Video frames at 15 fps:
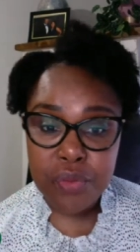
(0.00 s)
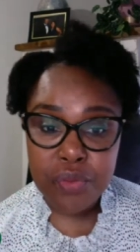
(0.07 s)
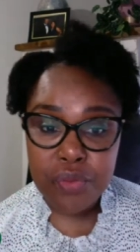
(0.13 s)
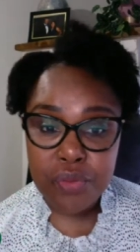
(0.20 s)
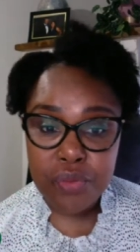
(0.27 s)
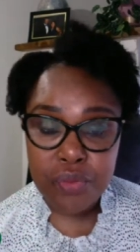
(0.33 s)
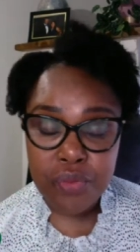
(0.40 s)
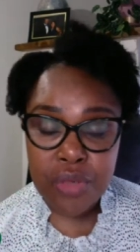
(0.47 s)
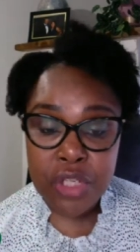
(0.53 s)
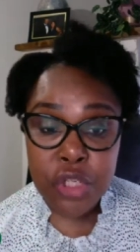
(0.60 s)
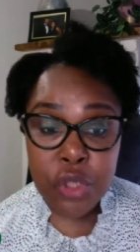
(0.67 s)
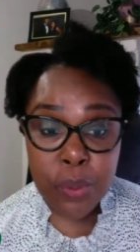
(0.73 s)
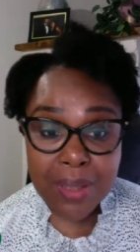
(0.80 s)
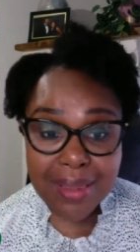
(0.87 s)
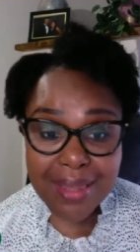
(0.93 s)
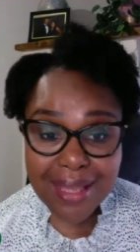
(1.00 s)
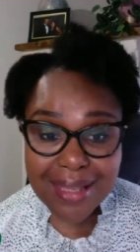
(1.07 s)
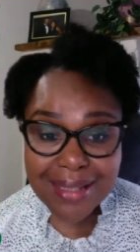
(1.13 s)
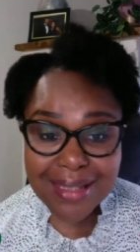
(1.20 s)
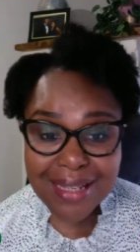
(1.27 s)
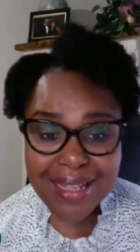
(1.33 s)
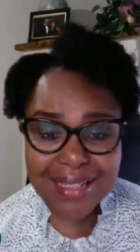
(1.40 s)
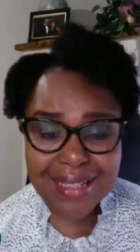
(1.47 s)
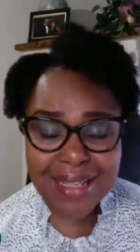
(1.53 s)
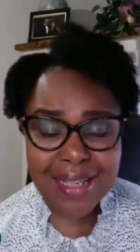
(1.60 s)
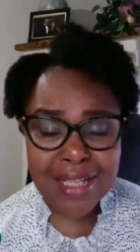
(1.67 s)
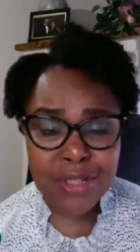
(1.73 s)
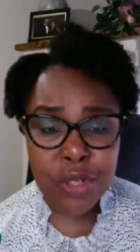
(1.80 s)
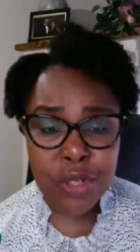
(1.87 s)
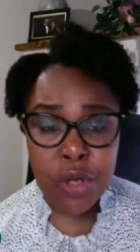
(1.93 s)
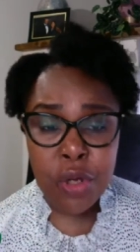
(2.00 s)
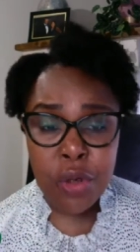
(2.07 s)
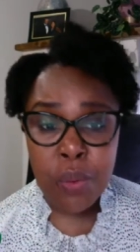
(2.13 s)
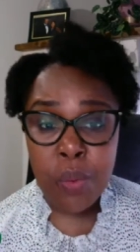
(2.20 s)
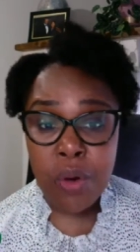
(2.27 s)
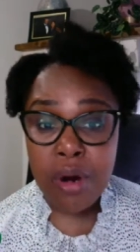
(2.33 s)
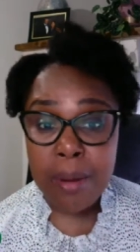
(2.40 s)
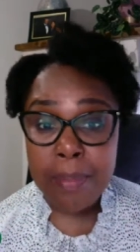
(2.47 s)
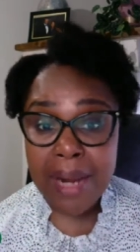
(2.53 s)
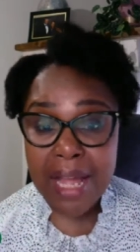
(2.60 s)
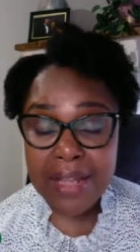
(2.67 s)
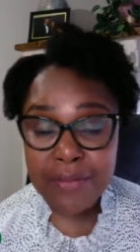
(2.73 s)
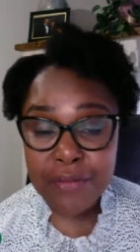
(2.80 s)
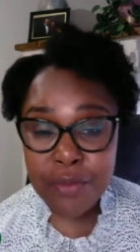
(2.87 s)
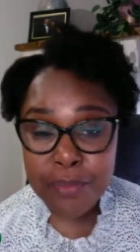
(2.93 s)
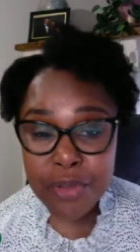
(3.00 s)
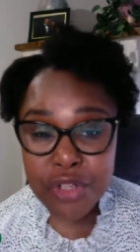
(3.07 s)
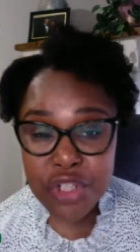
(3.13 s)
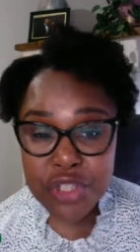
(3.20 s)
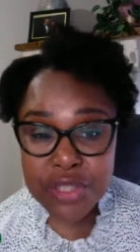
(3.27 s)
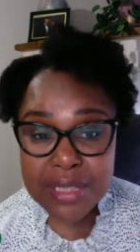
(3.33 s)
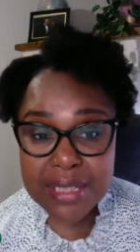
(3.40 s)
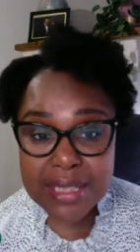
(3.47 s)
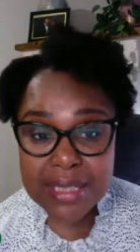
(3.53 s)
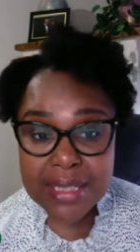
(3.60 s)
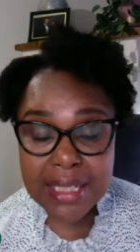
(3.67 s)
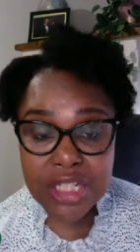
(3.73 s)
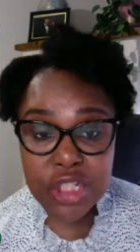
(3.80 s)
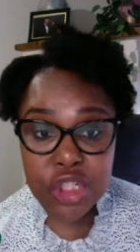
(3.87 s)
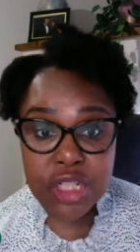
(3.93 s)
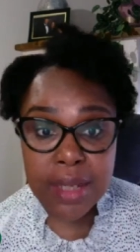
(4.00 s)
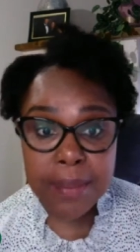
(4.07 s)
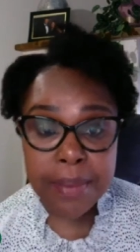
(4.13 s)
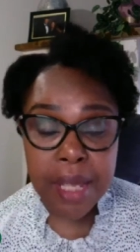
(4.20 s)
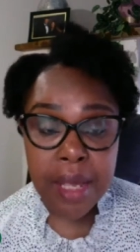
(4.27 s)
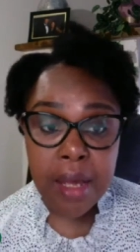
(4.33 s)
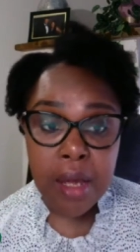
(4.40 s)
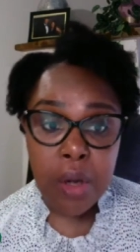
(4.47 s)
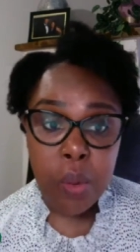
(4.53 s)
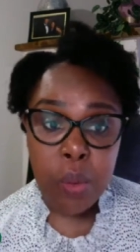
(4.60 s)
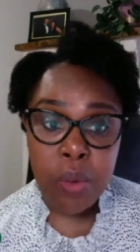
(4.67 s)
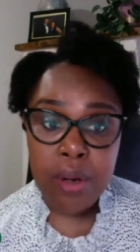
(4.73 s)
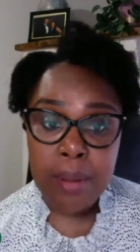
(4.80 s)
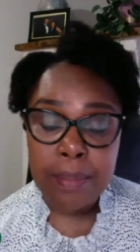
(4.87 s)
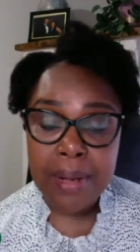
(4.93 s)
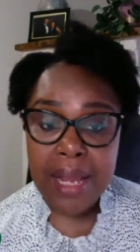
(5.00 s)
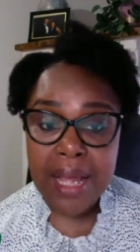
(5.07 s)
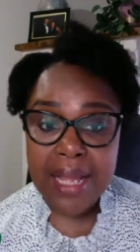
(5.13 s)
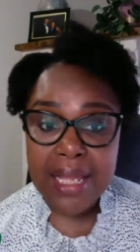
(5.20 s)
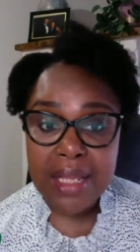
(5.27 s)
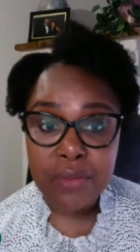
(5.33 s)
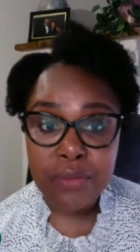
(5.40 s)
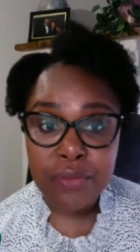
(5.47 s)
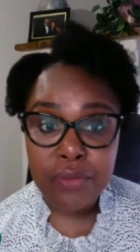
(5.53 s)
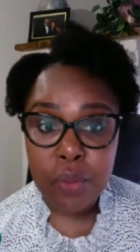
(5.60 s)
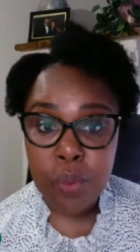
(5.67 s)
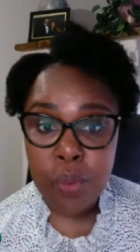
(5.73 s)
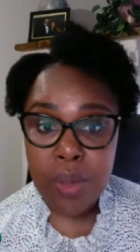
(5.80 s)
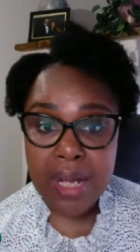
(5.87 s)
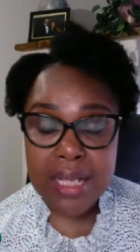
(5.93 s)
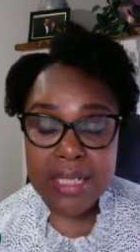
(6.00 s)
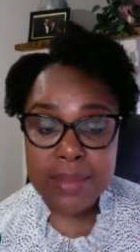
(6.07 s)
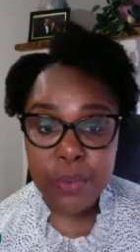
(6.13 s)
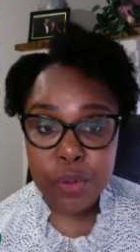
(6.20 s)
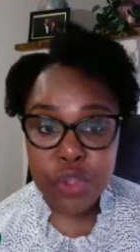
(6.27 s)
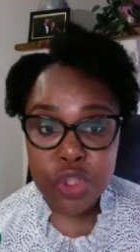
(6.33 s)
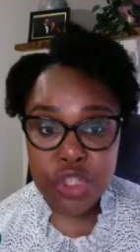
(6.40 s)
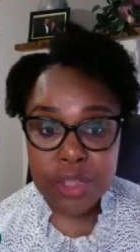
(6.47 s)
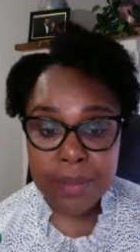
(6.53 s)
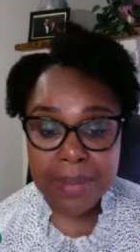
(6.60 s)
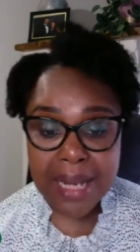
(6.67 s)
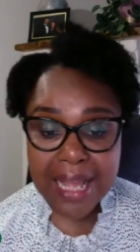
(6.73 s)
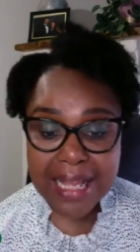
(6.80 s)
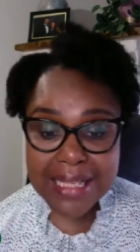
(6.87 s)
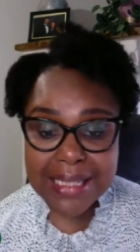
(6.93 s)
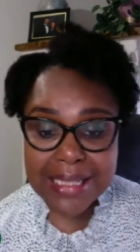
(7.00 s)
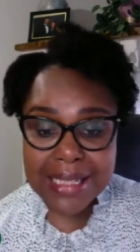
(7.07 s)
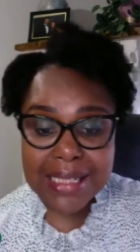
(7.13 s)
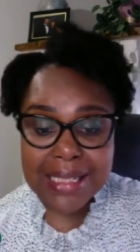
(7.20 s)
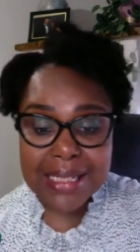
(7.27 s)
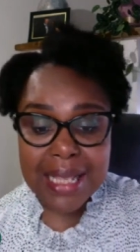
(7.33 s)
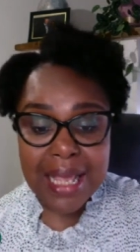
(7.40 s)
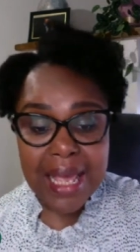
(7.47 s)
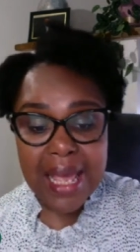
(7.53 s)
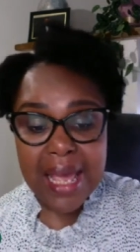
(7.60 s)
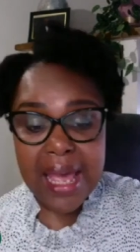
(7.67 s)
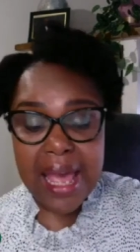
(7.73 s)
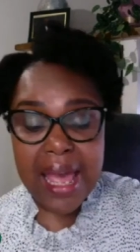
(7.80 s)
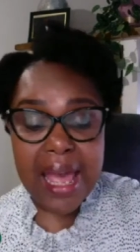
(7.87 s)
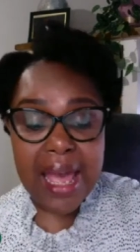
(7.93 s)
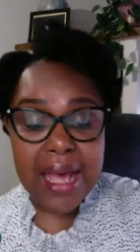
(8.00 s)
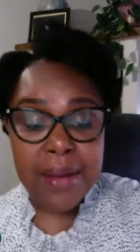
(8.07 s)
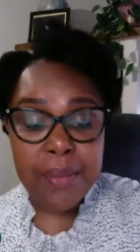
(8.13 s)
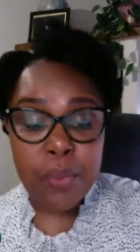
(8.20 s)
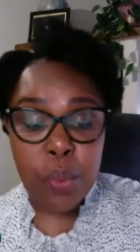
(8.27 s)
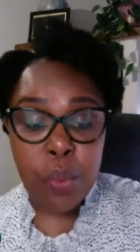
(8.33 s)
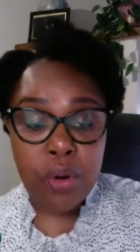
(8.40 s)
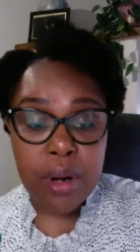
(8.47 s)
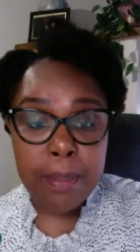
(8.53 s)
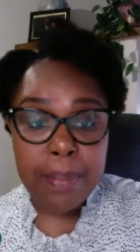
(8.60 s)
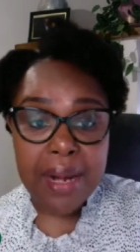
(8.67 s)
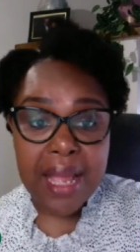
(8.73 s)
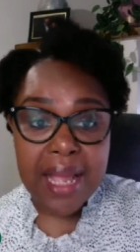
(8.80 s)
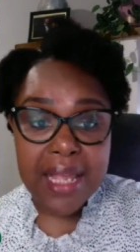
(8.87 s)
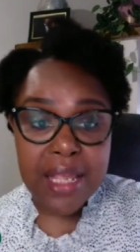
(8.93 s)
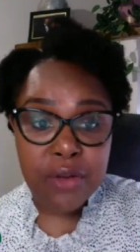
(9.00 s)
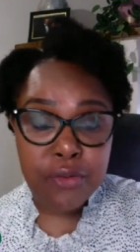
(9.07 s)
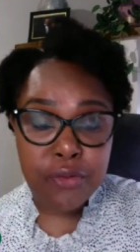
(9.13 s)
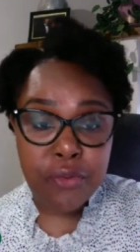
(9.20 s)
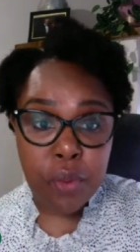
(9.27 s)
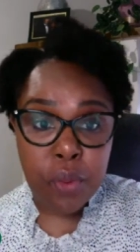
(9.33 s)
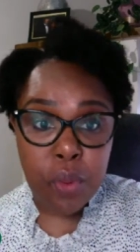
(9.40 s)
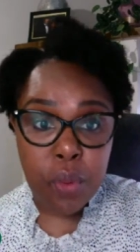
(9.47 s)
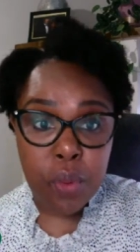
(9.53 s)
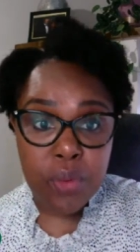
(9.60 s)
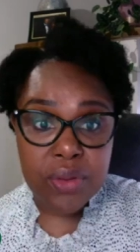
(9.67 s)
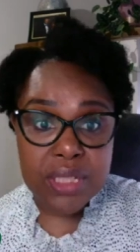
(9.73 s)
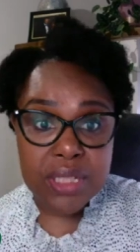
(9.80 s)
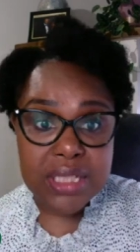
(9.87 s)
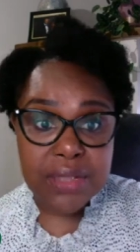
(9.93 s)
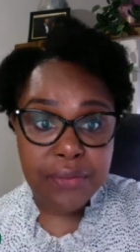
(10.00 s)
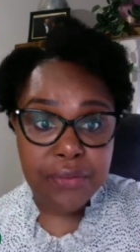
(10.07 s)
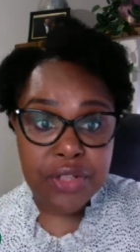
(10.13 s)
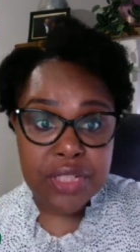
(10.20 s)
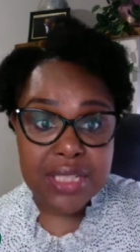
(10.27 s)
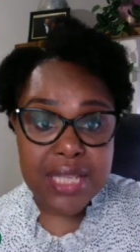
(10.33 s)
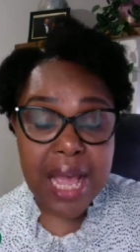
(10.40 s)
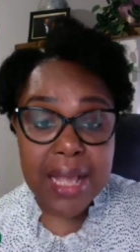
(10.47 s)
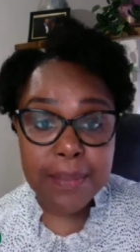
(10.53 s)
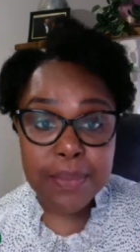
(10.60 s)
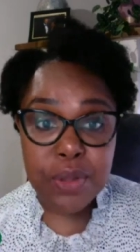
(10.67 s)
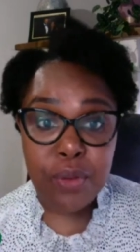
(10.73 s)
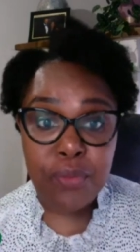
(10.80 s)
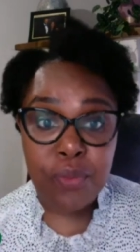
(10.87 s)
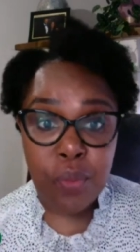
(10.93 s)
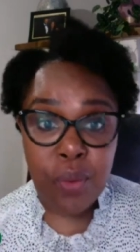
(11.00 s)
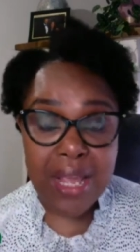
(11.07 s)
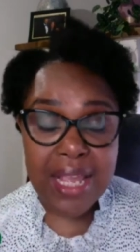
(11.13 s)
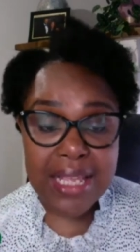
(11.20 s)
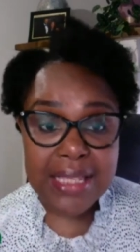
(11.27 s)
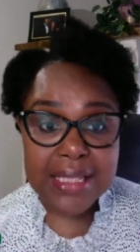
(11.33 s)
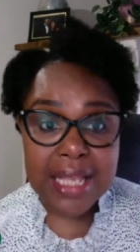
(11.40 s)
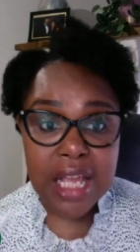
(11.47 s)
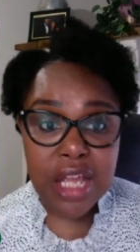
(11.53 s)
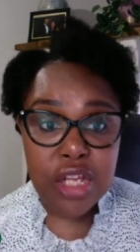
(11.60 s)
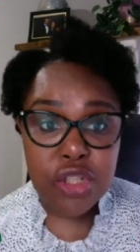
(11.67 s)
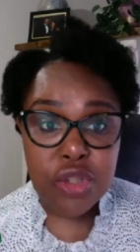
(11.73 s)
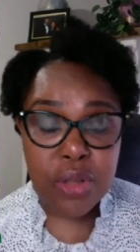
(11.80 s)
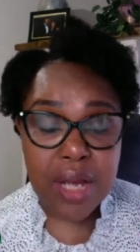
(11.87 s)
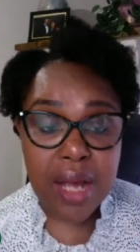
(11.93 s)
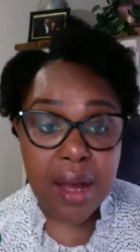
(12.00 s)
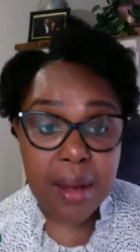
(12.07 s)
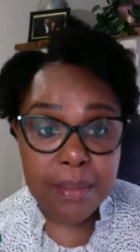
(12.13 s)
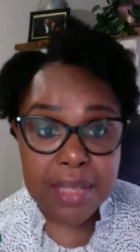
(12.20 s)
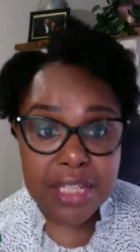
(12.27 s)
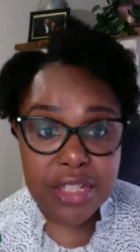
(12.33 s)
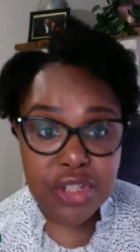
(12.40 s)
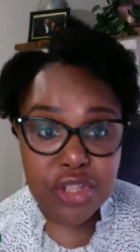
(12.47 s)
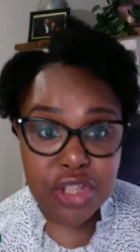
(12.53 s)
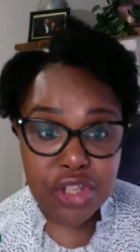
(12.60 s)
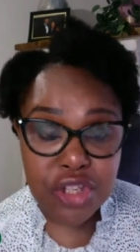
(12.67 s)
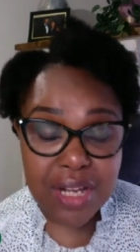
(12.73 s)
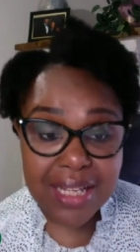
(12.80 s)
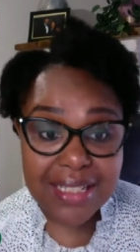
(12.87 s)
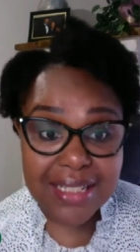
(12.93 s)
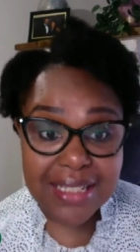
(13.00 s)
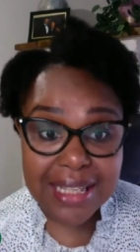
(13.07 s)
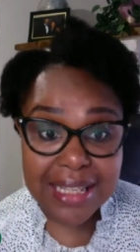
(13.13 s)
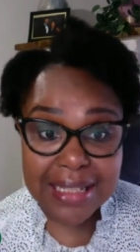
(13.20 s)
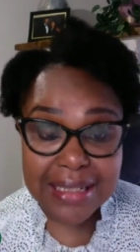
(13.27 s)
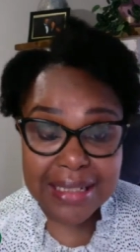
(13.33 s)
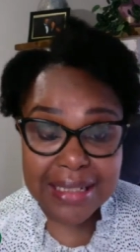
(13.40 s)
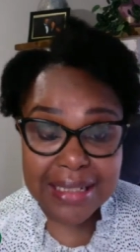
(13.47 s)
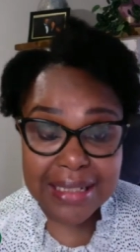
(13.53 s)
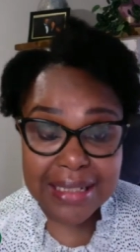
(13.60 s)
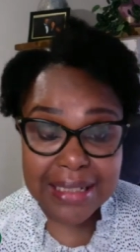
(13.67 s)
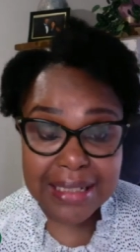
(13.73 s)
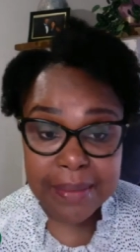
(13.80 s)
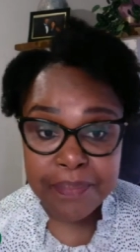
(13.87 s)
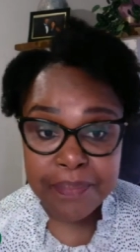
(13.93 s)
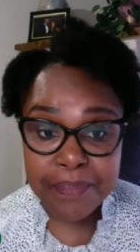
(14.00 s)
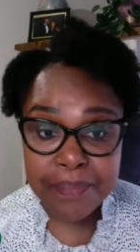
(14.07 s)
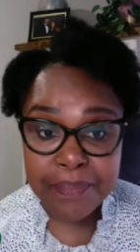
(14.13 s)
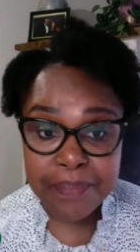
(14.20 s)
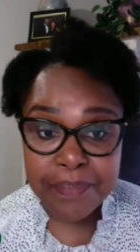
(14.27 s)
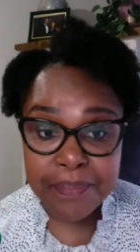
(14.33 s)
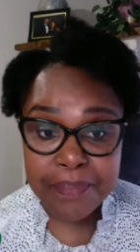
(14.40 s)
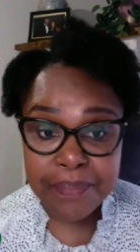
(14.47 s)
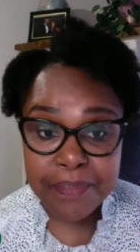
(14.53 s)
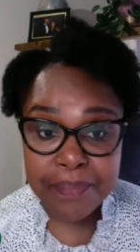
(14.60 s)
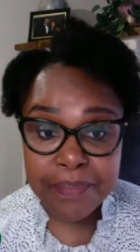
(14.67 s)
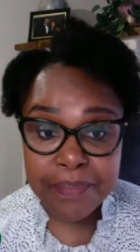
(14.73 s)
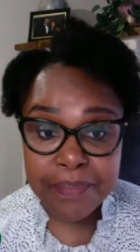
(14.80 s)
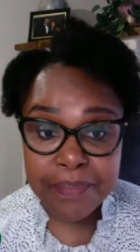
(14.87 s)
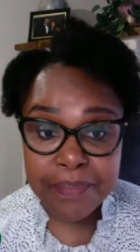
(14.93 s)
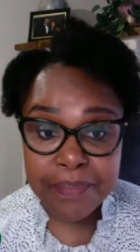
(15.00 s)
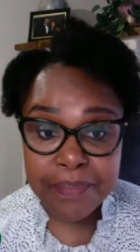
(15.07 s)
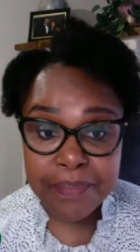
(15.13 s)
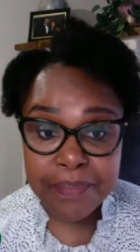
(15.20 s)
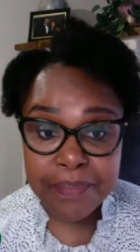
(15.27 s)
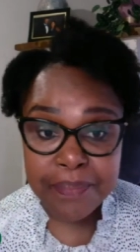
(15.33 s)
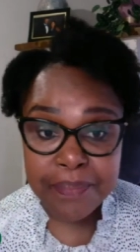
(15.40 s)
renewing their status, who are applying for British citizenship, who are applying for a sponsorship license, who are applying for all the different types of ways to come into the United Kingdom and to stay in the